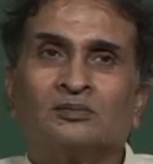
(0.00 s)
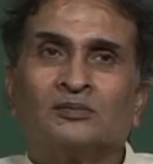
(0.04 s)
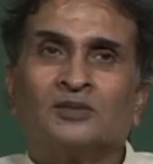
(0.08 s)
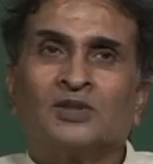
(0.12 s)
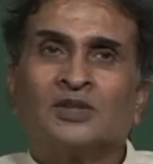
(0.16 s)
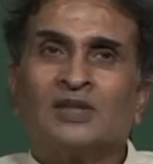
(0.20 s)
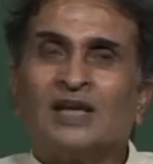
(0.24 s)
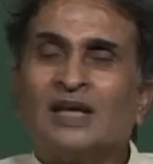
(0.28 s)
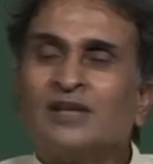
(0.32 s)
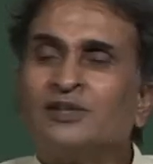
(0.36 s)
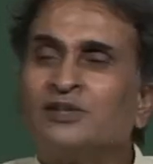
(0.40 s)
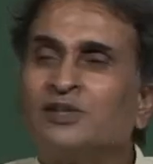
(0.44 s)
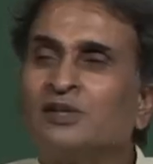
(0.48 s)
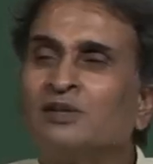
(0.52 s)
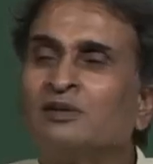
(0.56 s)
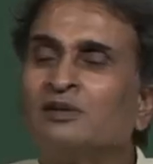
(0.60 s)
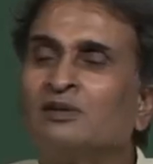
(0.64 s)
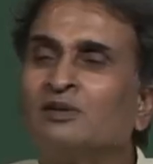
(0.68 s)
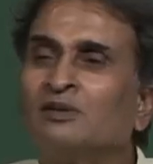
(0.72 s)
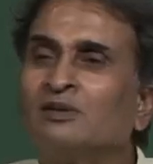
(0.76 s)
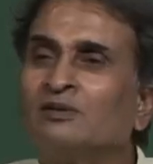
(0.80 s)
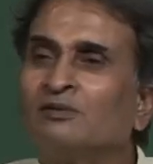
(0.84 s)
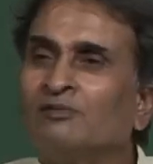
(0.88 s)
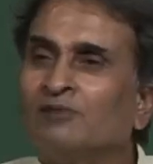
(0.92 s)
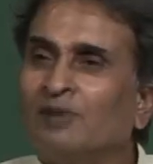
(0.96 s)
the
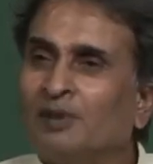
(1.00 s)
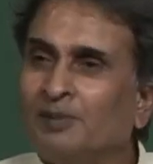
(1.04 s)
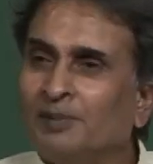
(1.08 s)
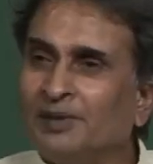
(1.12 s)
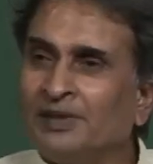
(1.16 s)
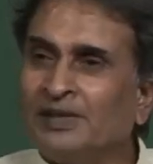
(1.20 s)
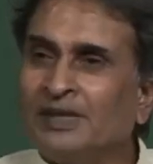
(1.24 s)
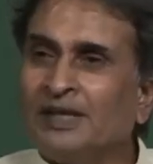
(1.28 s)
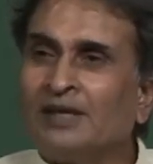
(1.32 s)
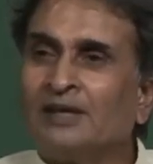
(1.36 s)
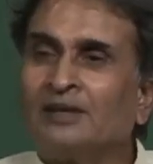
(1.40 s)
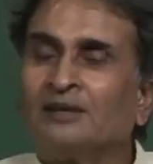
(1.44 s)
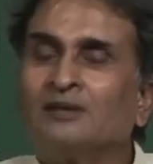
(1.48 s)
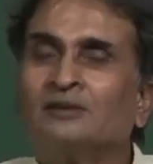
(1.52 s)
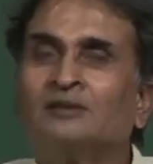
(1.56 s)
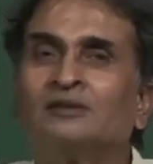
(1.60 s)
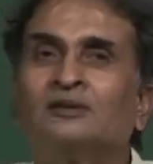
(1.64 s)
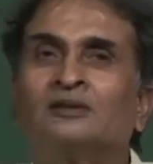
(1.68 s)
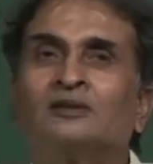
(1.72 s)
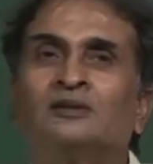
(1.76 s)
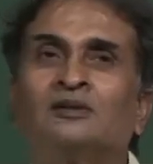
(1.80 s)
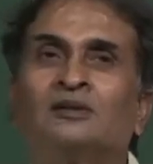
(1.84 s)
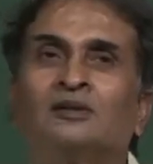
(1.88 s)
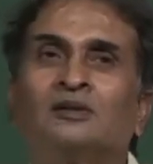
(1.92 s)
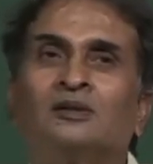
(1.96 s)
tension will be there,
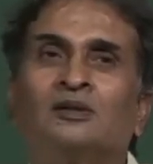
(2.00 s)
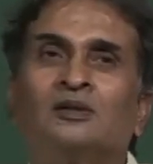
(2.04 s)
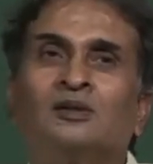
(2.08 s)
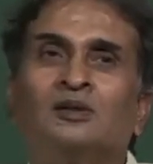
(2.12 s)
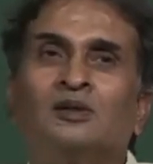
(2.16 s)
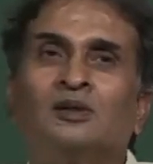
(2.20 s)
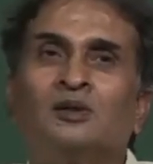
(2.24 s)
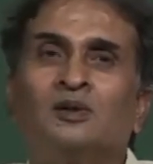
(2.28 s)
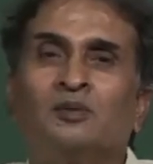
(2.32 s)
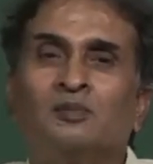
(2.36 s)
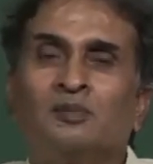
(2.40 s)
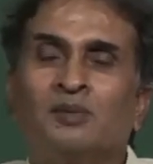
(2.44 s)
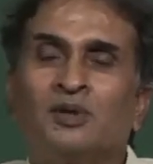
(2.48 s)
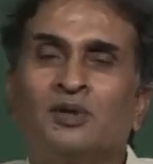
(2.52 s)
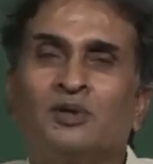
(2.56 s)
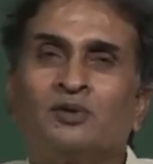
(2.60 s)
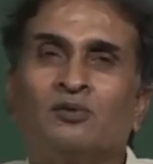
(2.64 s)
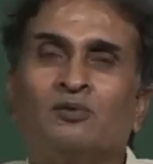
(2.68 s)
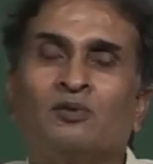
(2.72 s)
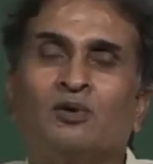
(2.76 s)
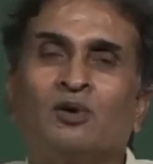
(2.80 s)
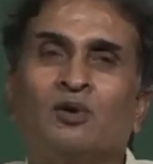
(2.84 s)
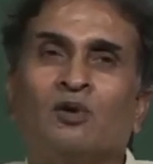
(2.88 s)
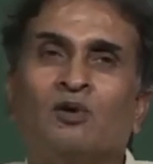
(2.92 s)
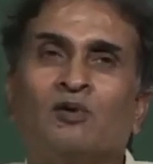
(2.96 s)
but
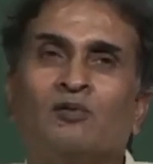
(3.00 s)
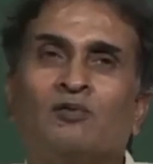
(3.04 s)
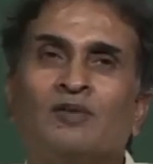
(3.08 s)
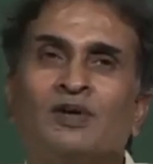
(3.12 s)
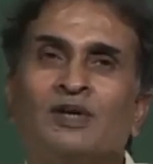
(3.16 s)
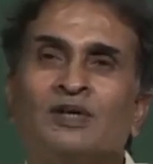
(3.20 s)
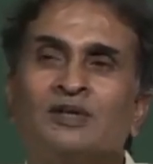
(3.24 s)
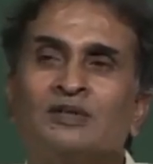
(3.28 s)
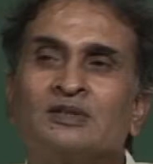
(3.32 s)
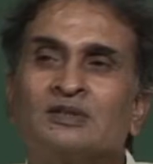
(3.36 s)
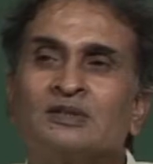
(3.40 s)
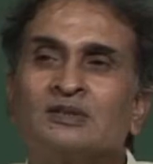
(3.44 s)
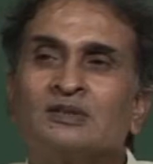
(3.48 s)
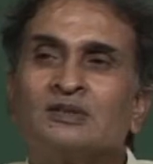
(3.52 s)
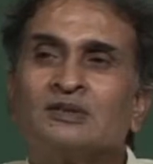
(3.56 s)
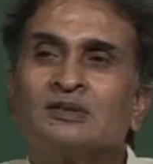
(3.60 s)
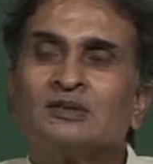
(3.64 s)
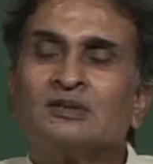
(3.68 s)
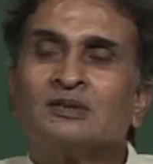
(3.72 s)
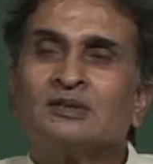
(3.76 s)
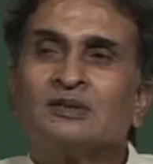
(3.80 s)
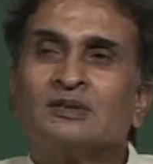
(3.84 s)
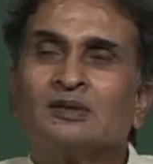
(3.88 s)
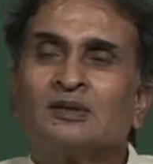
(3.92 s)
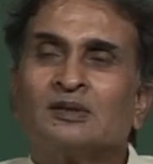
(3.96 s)
you will always
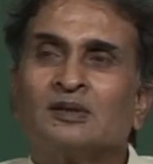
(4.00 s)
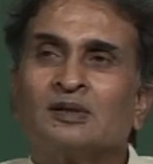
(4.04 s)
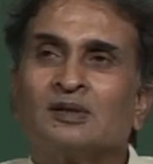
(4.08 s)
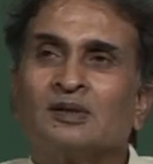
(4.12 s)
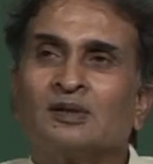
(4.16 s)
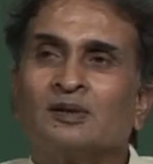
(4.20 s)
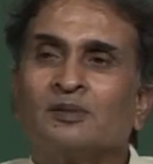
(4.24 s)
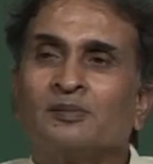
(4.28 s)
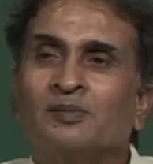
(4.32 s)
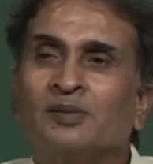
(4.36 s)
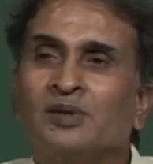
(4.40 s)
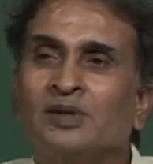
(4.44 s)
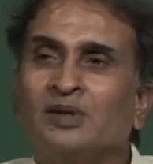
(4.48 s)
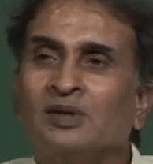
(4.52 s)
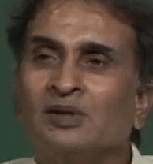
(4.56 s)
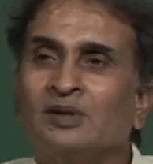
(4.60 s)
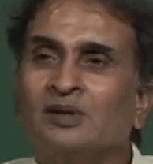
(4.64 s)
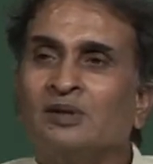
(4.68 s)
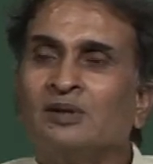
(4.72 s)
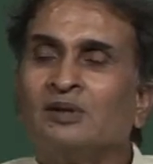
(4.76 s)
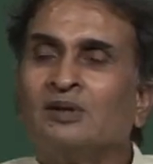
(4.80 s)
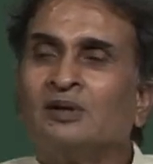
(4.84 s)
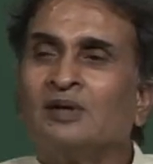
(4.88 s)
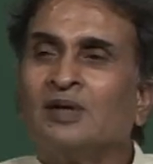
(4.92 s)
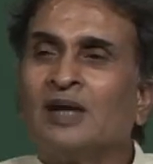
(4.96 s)

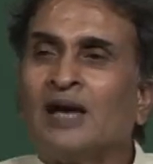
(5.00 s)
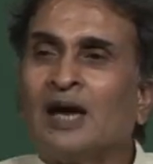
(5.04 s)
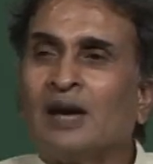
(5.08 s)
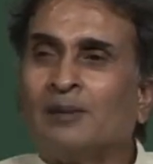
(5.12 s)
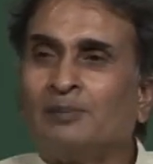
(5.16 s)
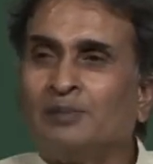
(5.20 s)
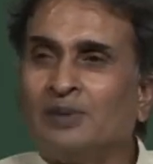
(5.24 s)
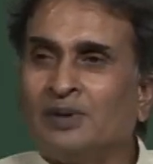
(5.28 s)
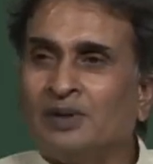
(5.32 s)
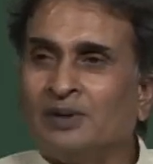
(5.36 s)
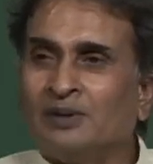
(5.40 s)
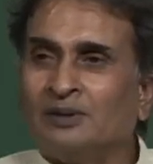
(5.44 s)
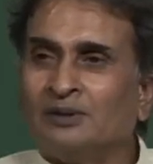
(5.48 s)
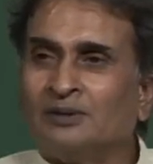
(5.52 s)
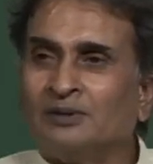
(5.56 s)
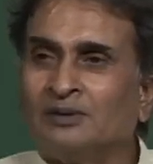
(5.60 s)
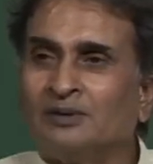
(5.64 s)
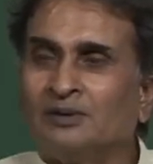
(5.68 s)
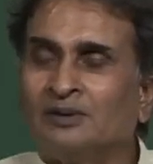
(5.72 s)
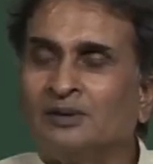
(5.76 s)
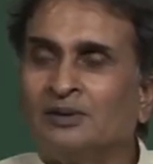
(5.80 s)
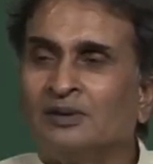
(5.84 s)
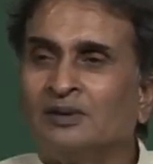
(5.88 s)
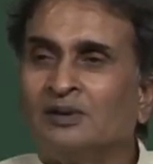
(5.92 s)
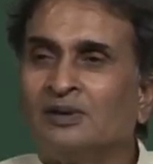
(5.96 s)
be happy
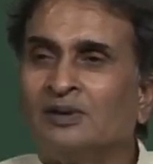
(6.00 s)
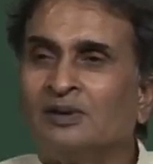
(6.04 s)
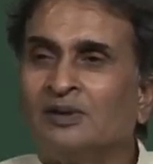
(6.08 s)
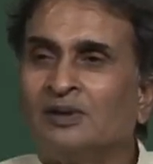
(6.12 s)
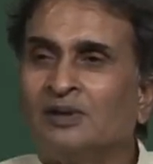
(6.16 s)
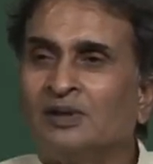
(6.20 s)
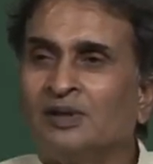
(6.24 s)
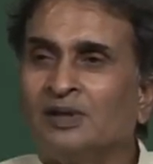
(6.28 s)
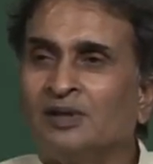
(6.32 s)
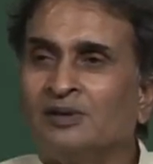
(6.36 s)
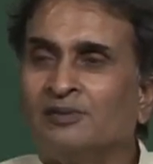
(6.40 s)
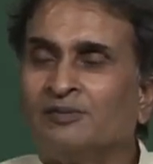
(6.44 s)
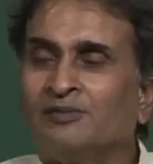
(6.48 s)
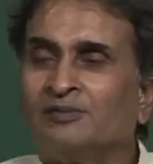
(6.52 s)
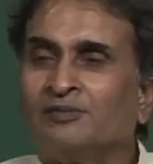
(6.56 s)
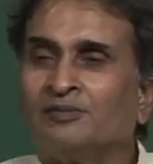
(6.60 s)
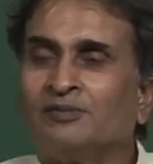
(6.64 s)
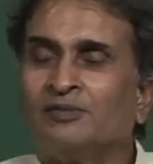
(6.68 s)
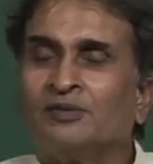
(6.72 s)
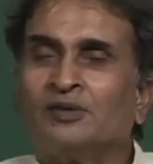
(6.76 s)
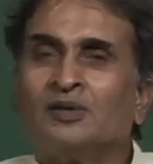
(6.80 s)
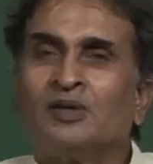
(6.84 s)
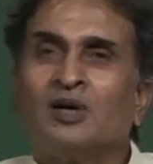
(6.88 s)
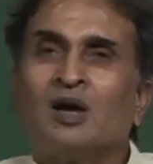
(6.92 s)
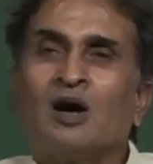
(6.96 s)
if
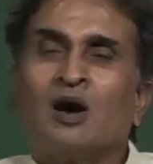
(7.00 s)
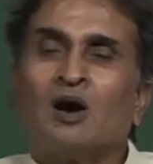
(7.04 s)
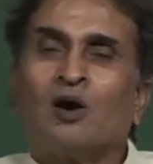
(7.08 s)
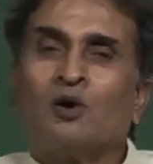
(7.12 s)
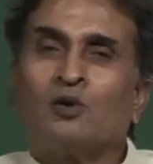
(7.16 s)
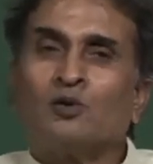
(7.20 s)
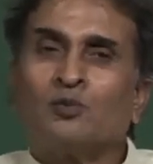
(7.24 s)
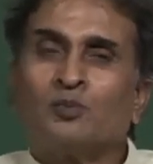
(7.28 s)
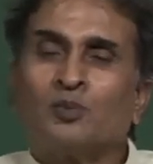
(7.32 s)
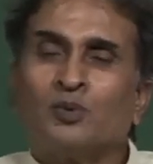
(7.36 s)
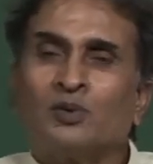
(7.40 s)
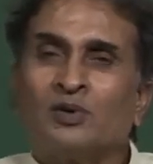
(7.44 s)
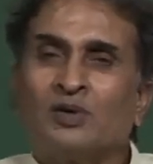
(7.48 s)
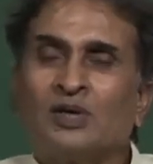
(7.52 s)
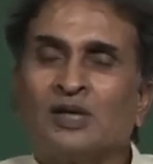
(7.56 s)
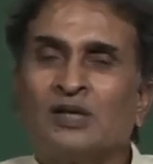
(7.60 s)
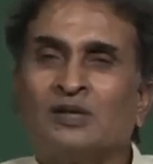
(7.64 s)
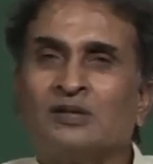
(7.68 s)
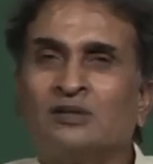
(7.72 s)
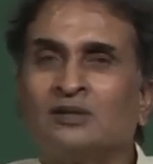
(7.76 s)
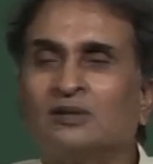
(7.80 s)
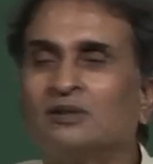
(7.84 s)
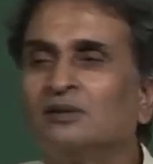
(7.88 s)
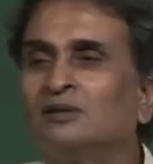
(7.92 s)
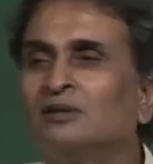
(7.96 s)
output
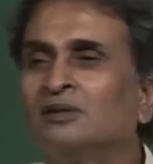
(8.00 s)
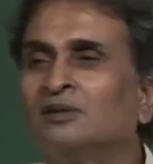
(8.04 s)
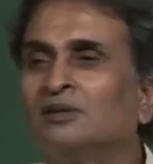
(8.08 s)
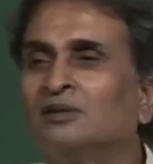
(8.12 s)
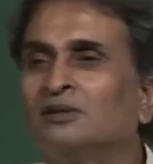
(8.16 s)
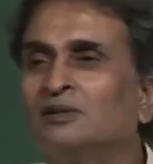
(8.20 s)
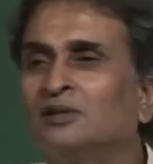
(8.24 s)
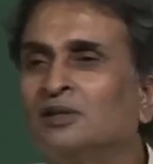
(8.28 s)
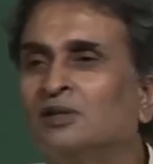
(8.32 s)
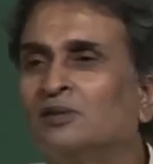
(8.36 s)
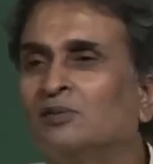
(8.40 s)
tension is